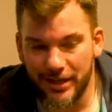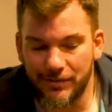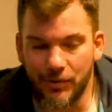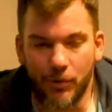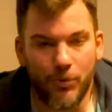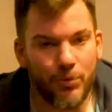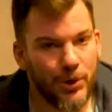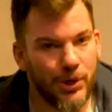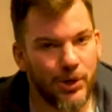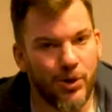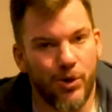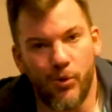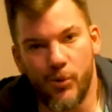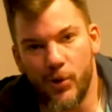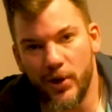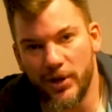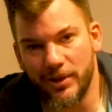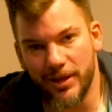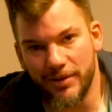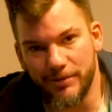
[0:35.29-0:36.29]
of a
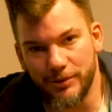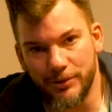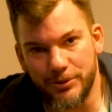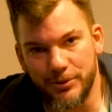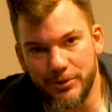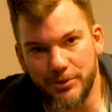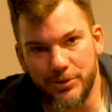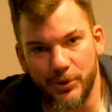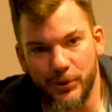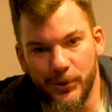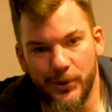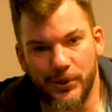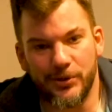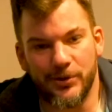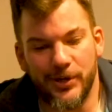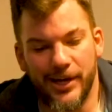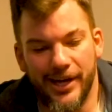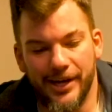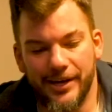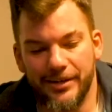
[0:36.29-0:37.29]
101 level
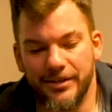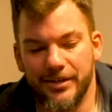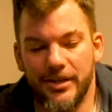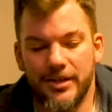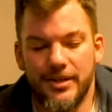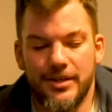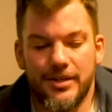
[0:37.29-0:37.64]
tutorial on